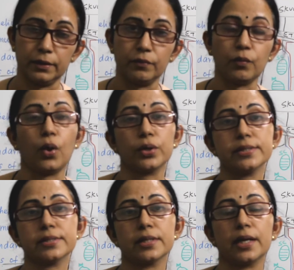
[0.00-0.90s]

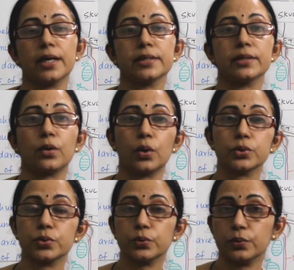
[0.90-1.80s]
voice, and
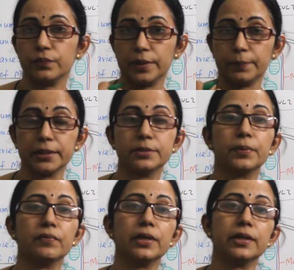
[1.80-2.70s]
also it
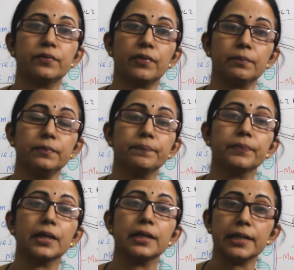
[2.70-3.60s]
prevents it from
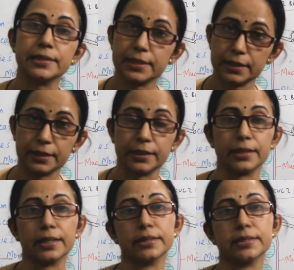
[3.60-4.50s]
nasal
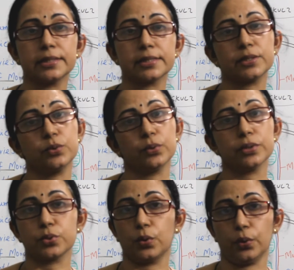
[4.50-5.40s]
regurgitation during
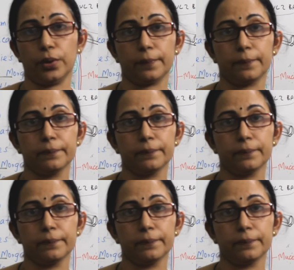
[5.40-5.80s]
swallowing.